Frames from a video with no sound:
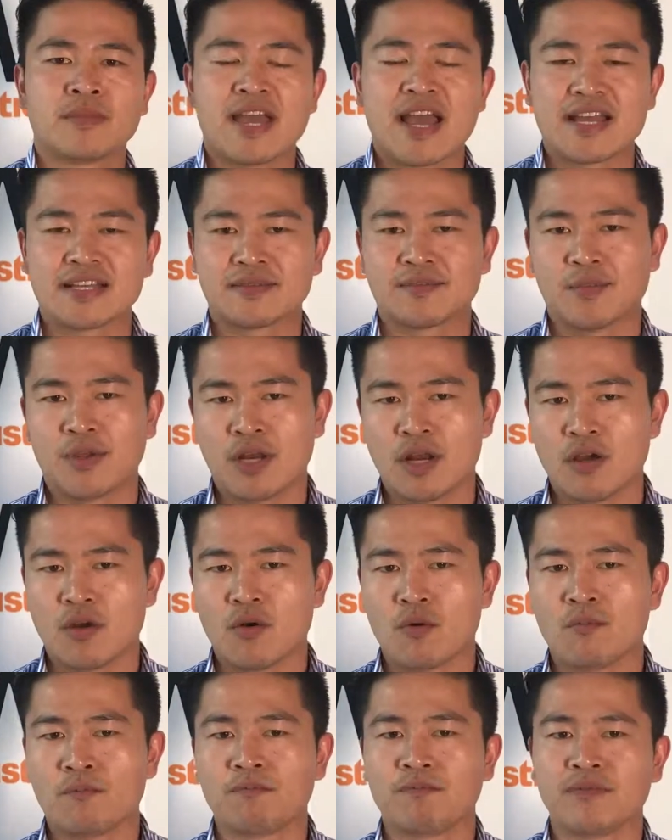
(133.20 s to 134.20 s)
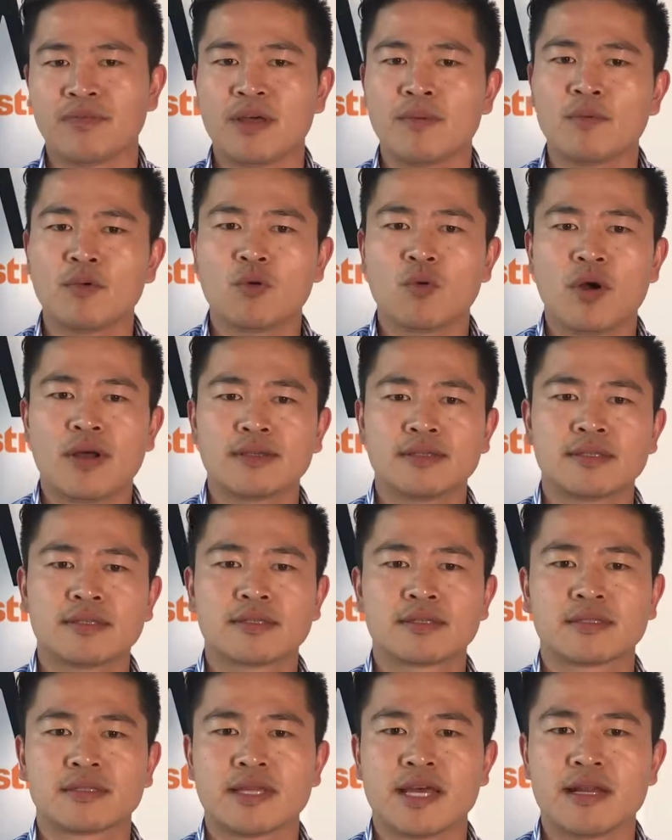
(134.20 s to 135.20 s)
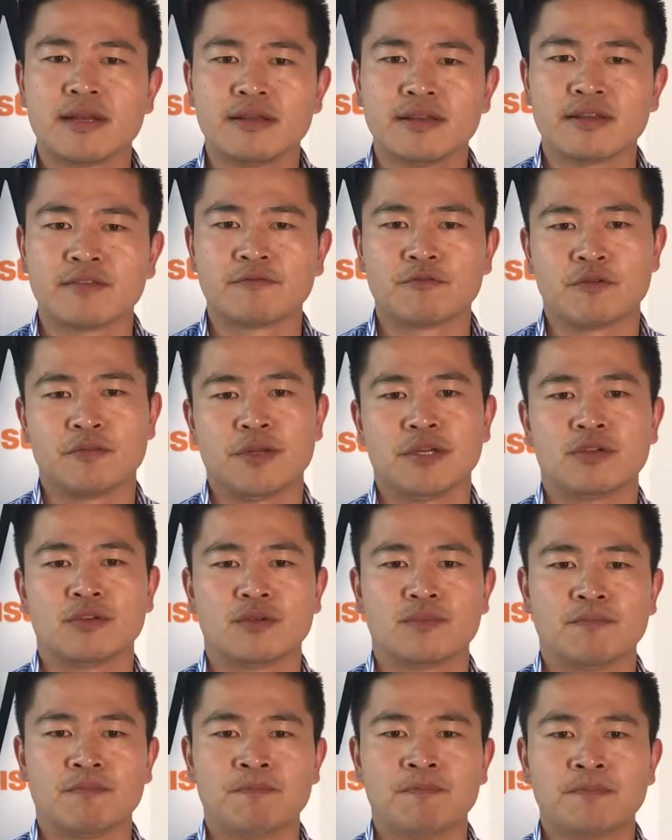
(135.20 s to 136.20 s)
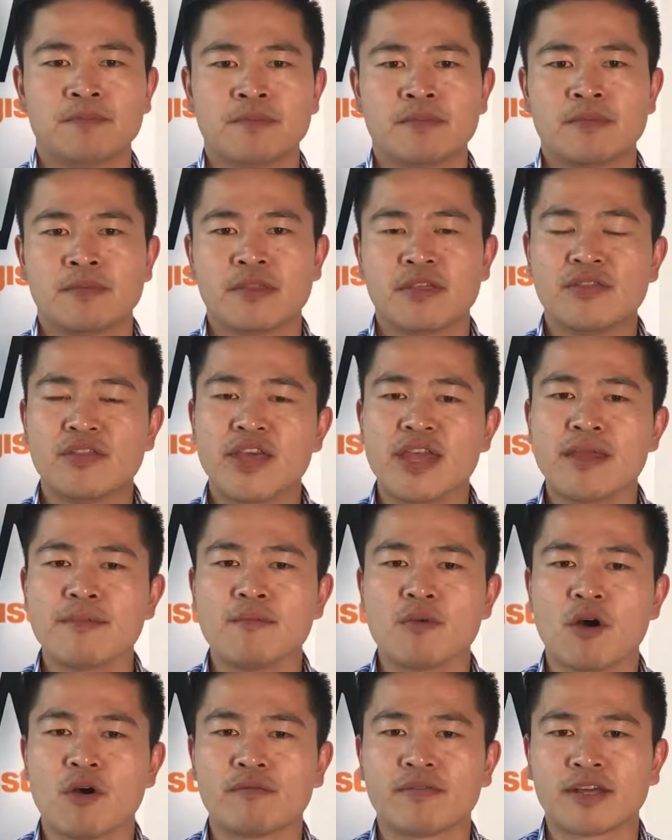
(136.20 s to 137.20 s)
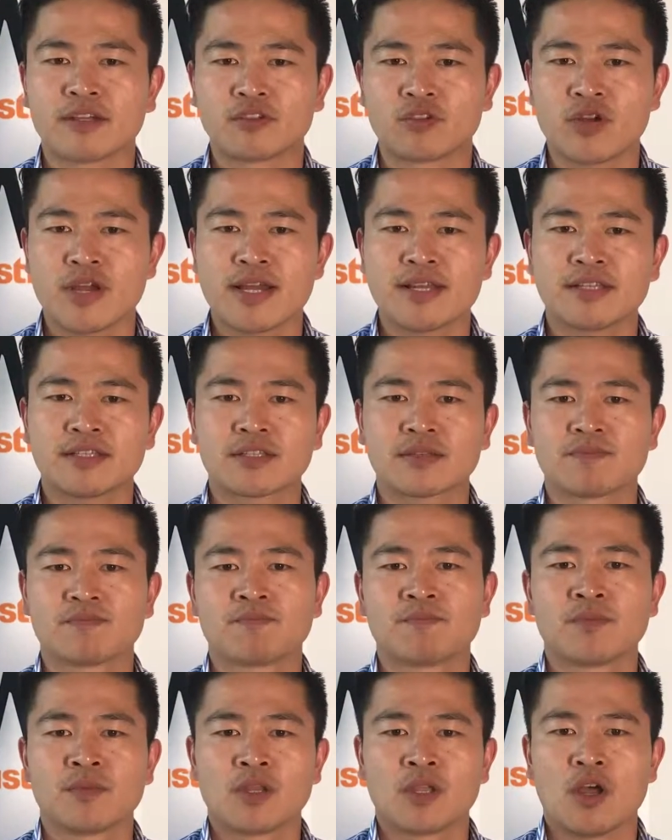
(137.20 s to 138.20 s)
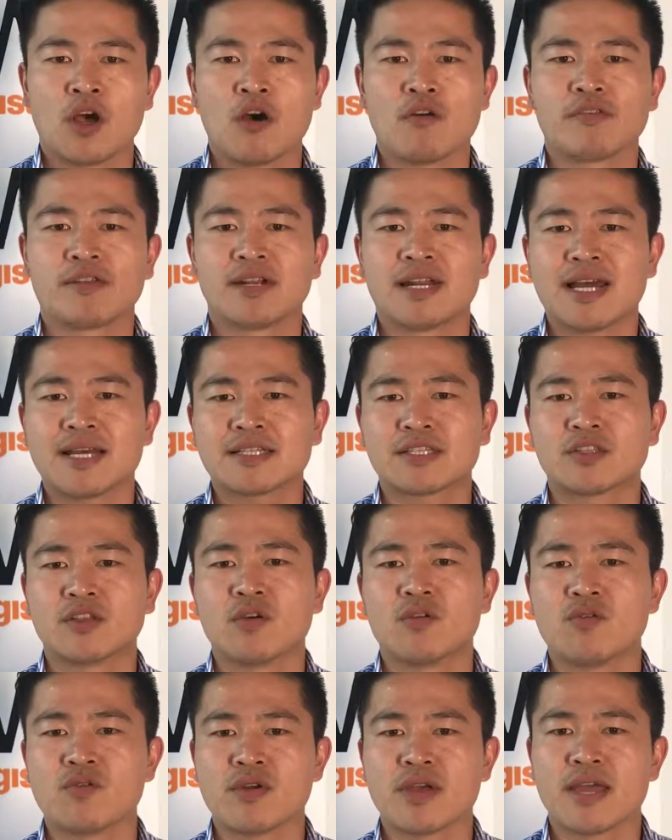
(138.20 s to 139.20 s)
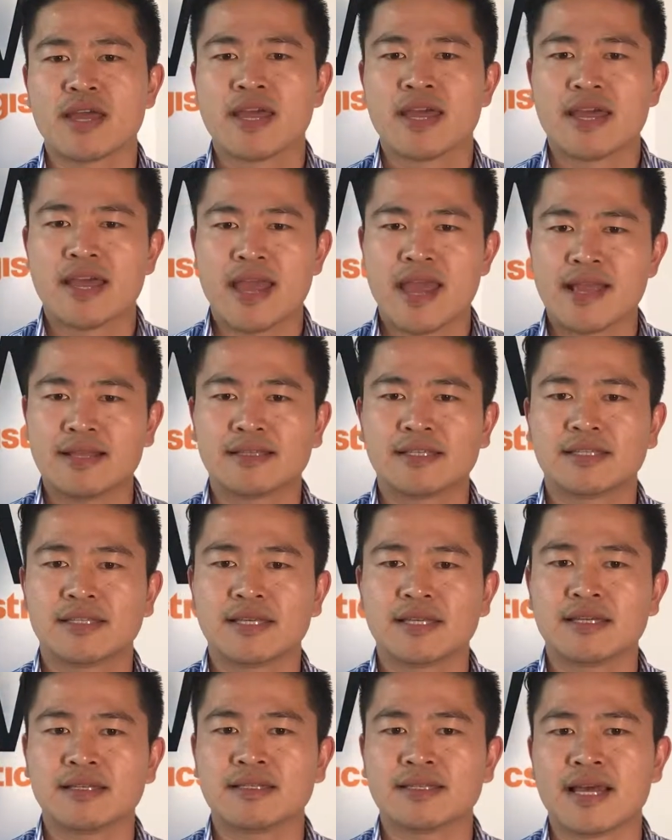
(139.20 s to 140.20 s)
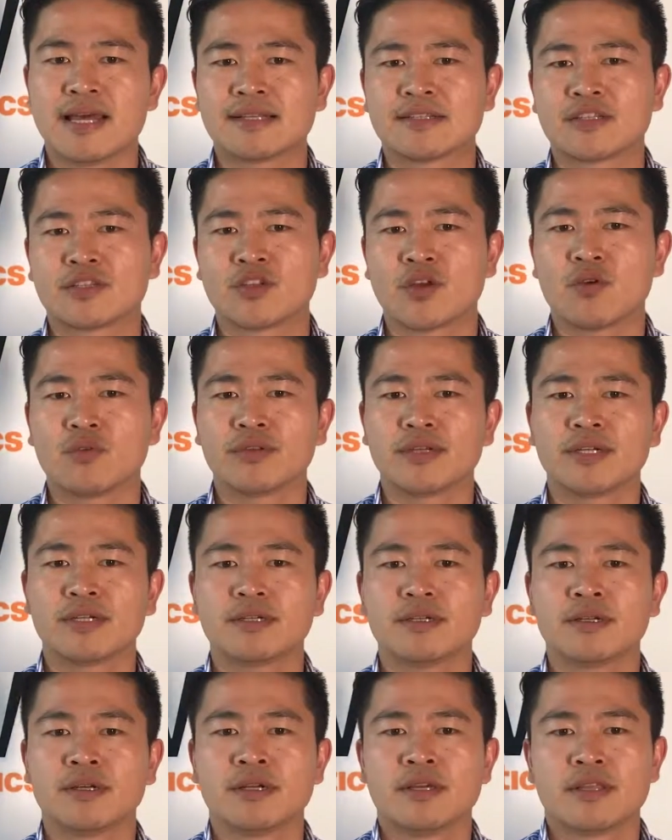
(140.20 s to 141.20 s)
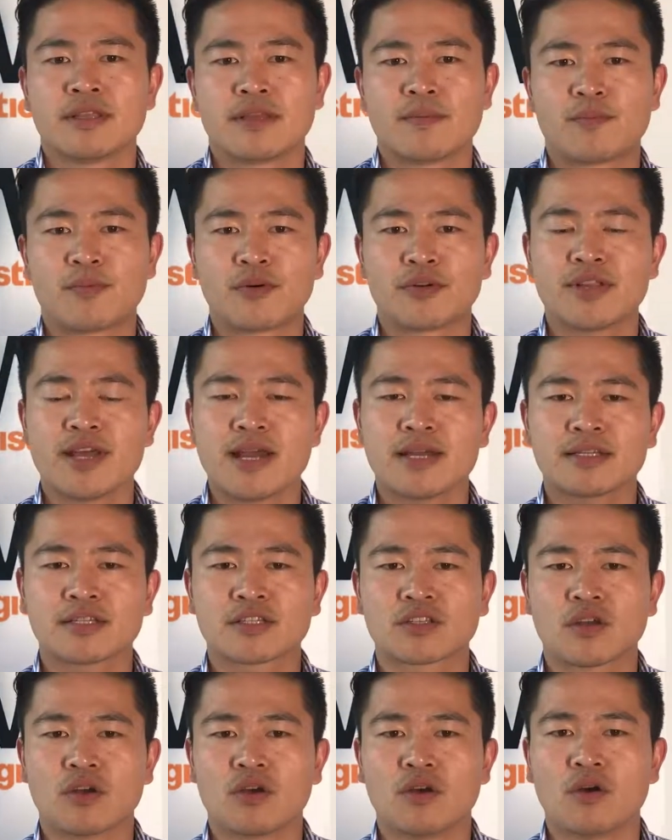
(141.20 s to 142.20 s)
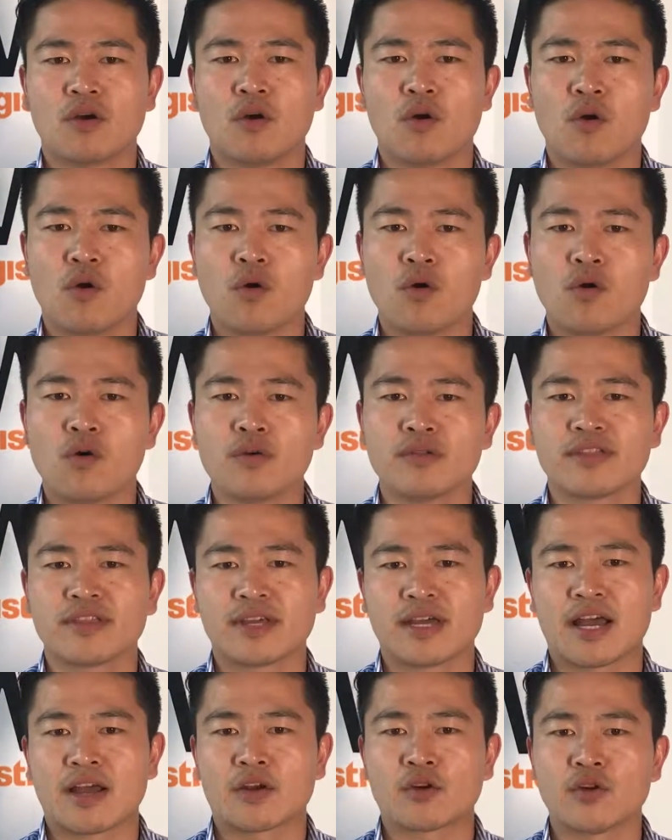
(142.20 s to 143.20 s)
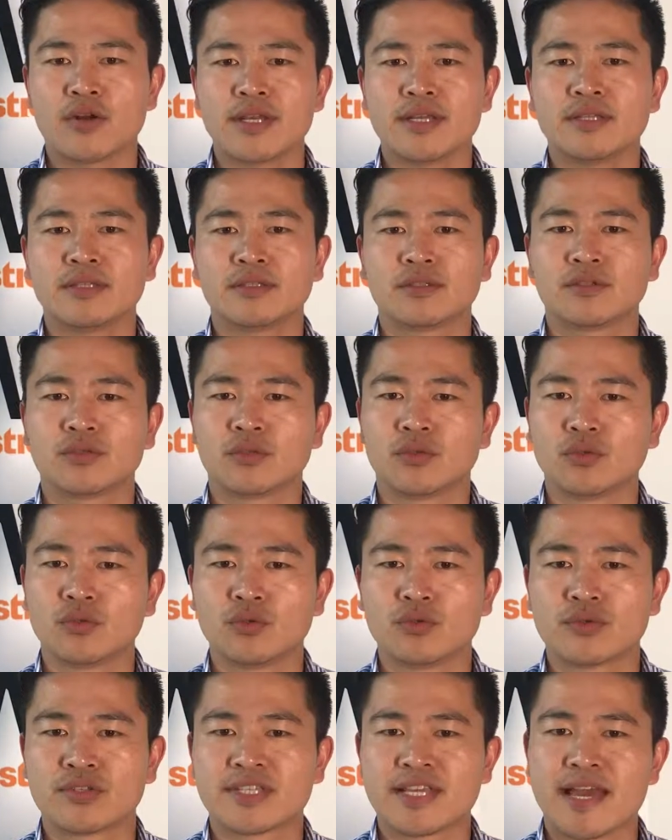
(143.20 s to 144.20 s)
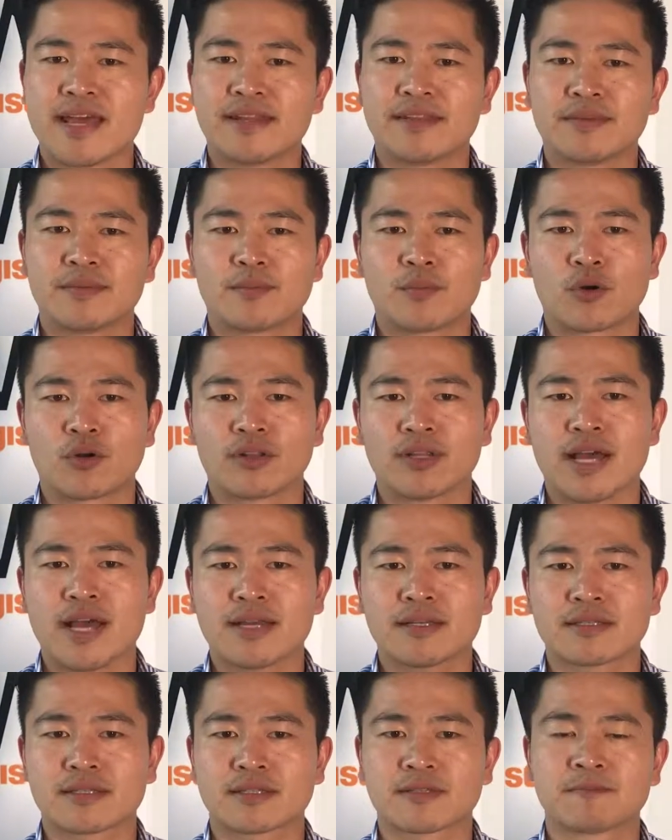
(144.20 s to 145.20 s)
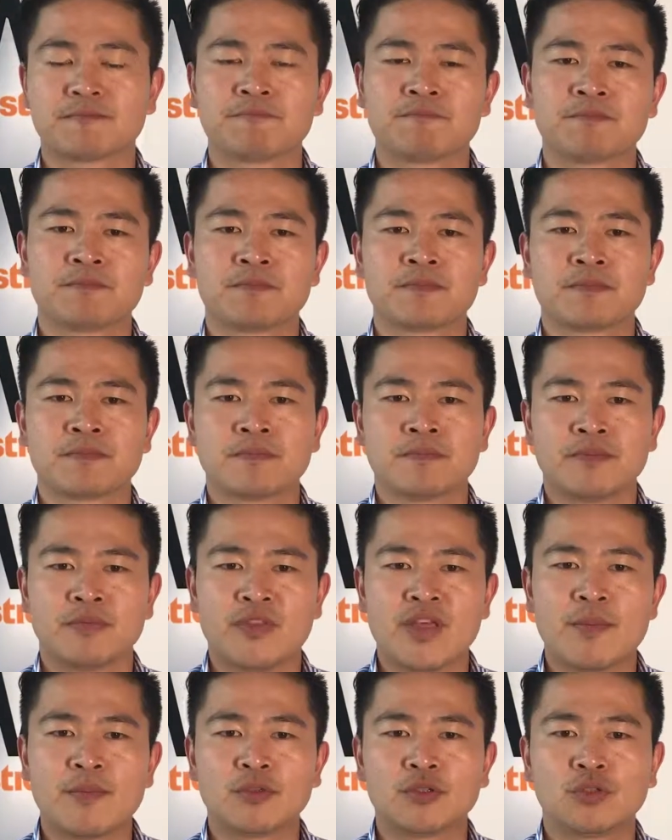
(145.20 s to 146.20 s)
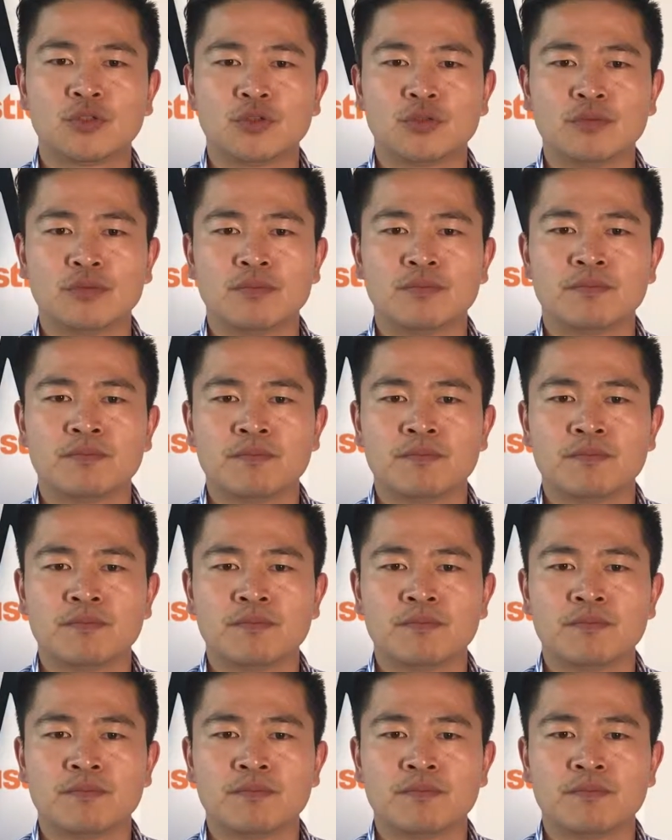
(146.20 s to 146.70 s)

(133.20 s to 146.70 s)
as below. Number 1, seller information. The name of the address of the last known entities that sold the products or that agreed to sell the products. Number 2,